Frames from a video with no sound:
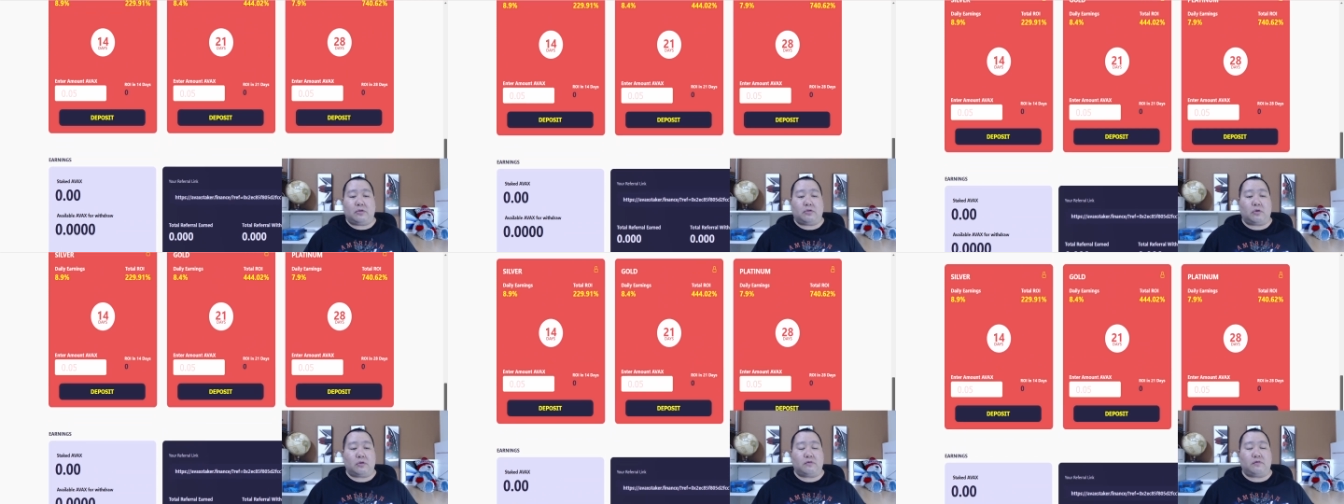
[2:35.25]

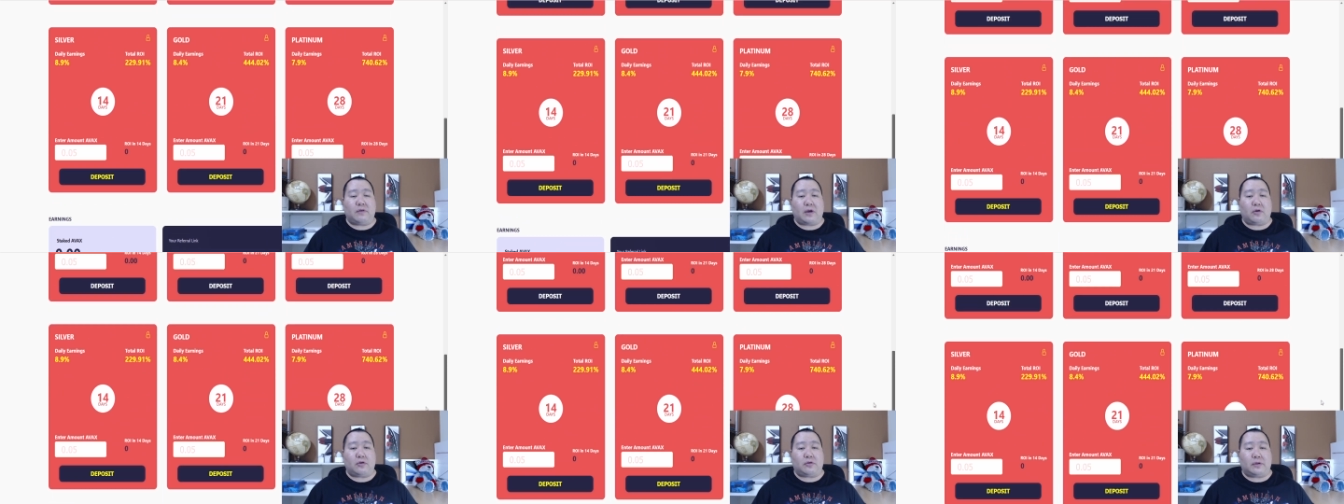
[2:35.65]
So it's
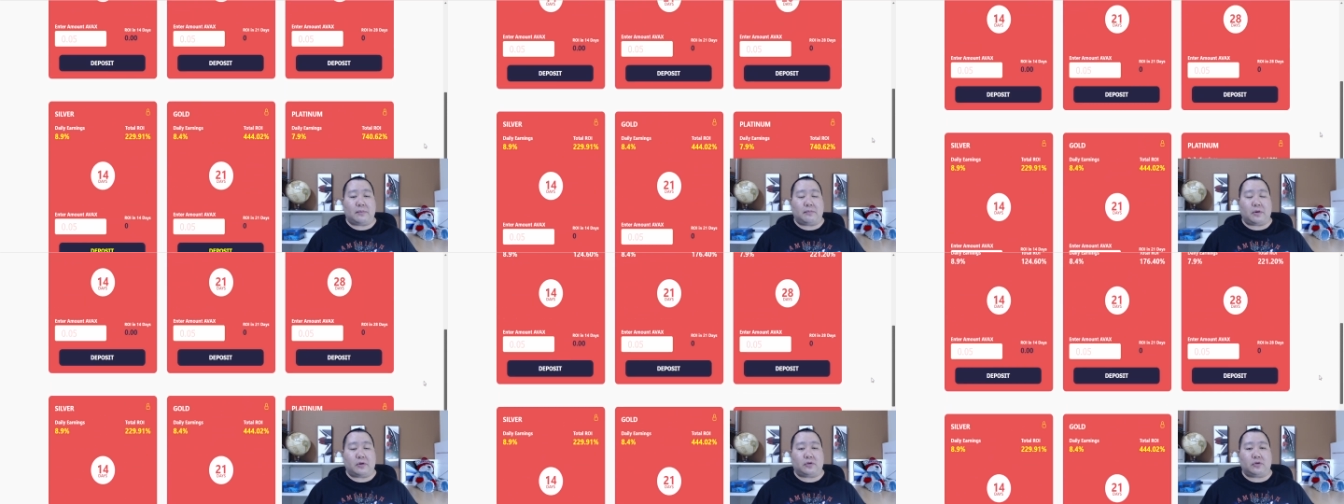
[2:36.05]
very
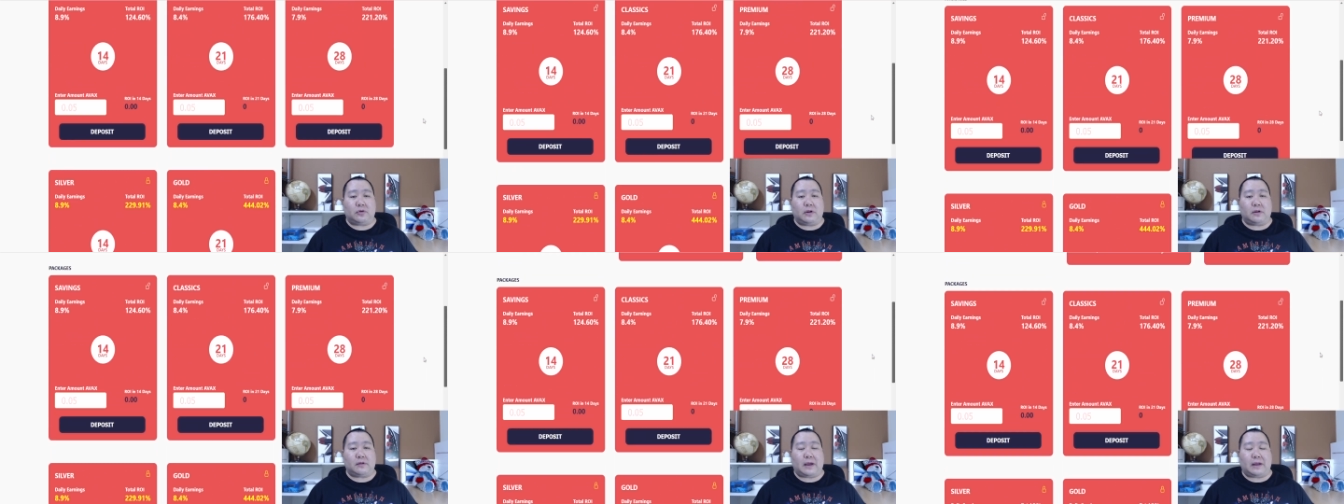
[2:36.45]
similar to
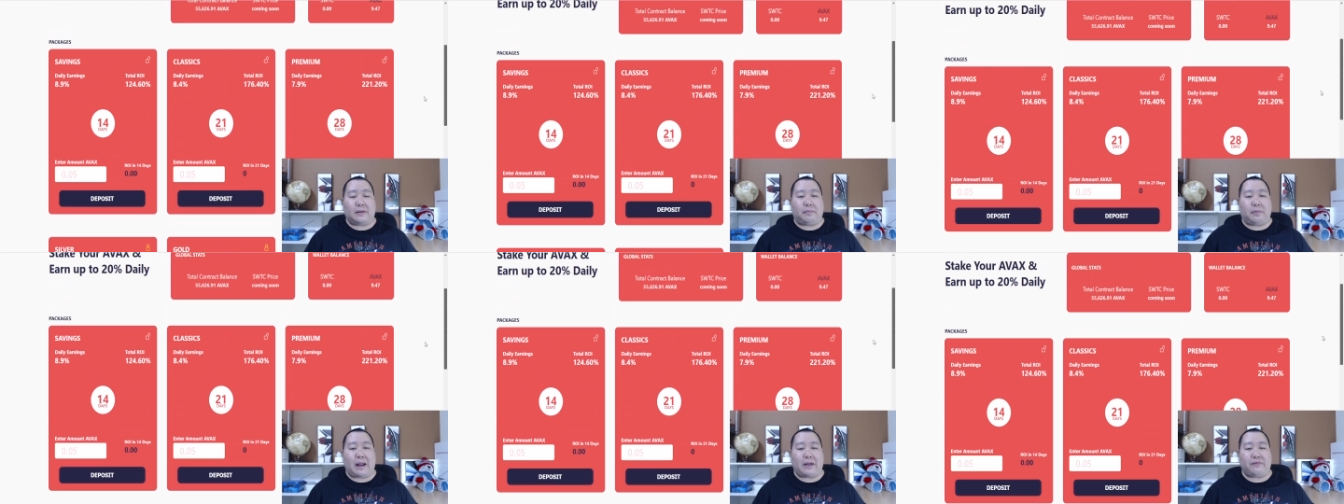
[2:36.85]
this kind
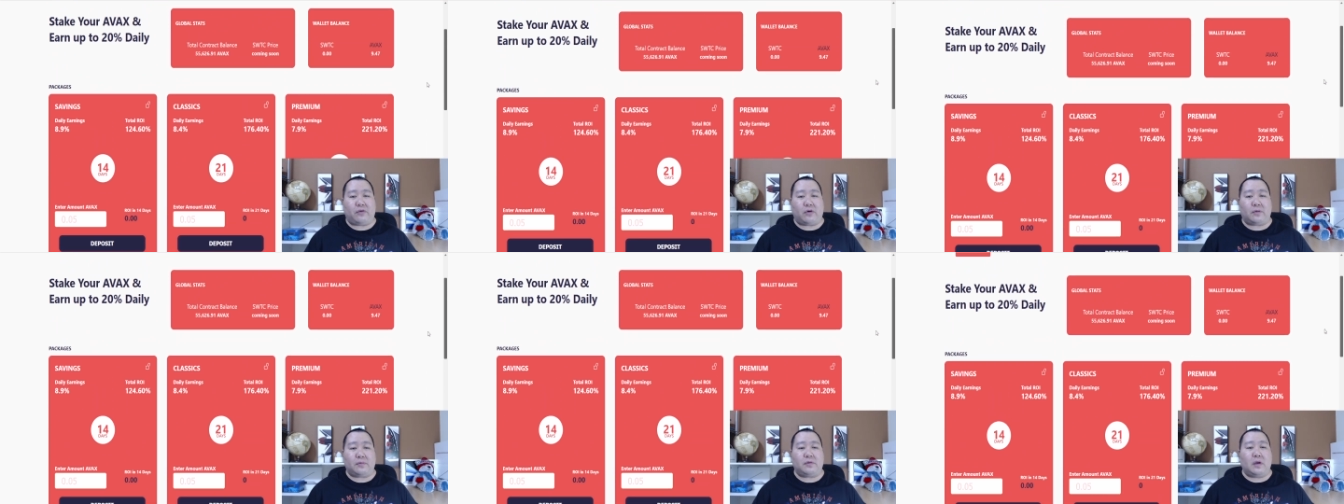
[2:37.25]
of
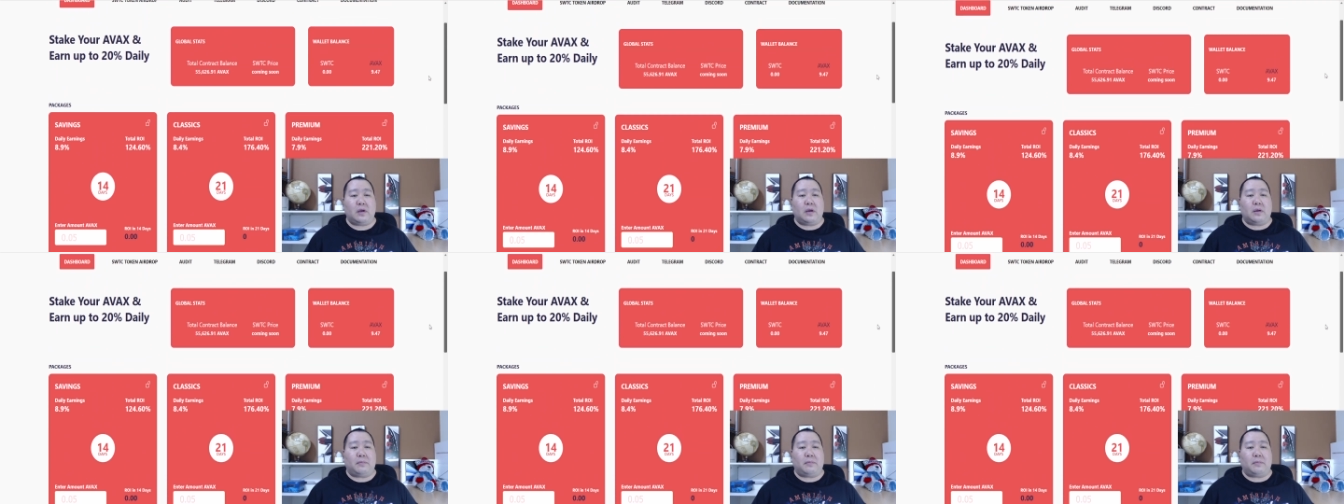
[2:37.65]
platforms